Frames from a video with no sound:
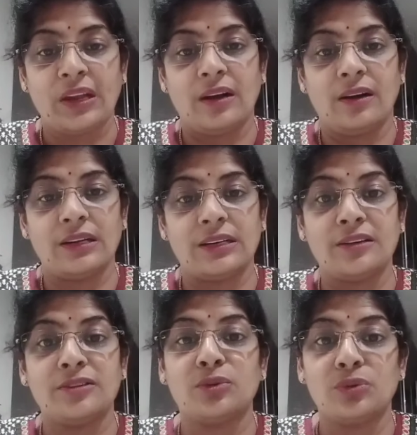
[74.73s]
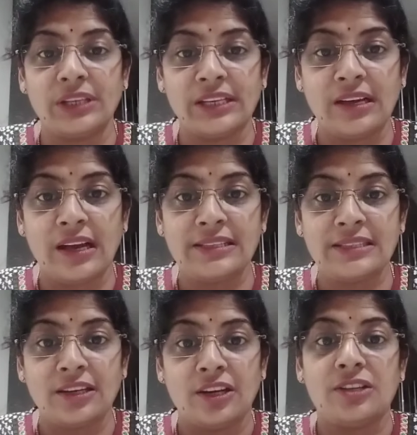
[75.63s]
or the cooking
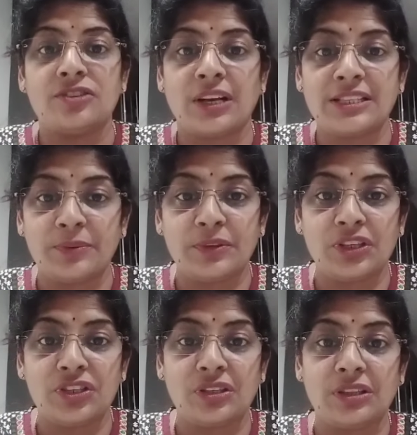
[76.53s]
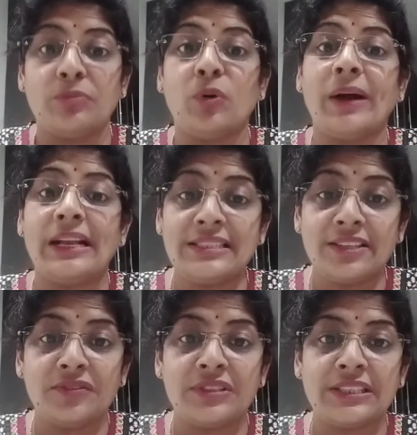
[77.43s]
gas, transportation, the mobile
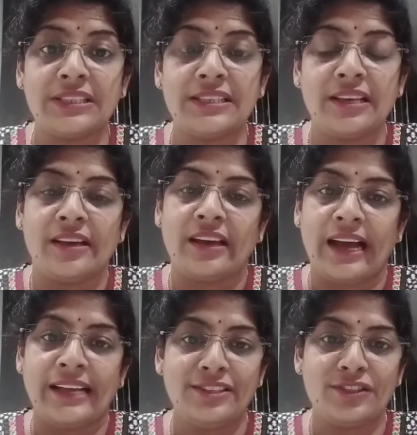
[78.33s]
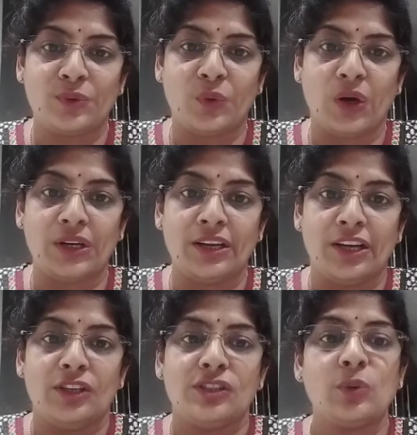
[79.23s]
services, and so on.
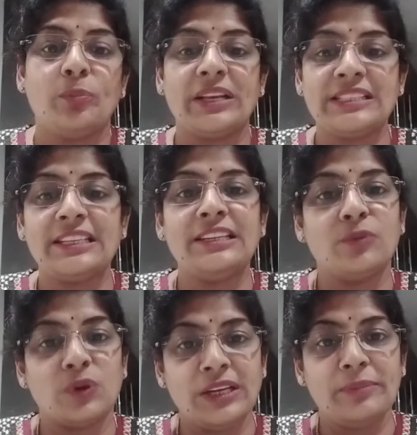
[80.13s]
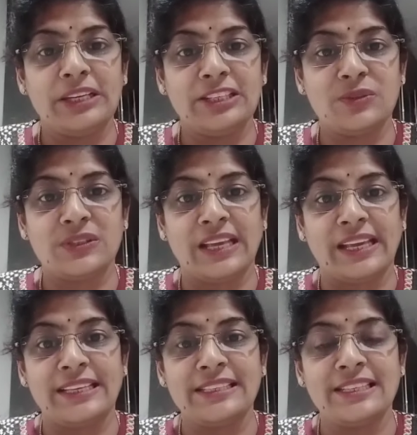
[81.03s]
So basically what I mean to say
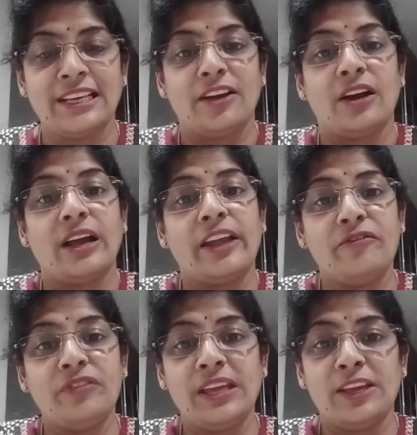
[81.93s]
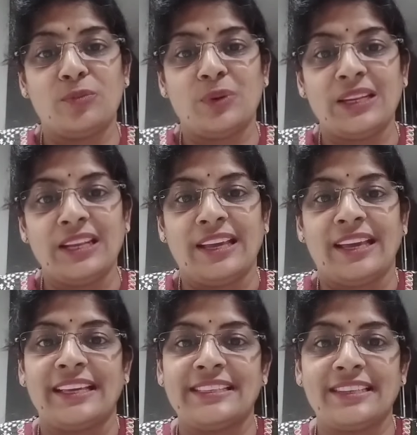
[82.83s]
is, every human
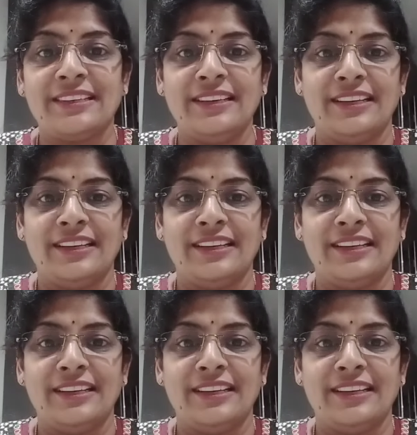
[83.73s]
is a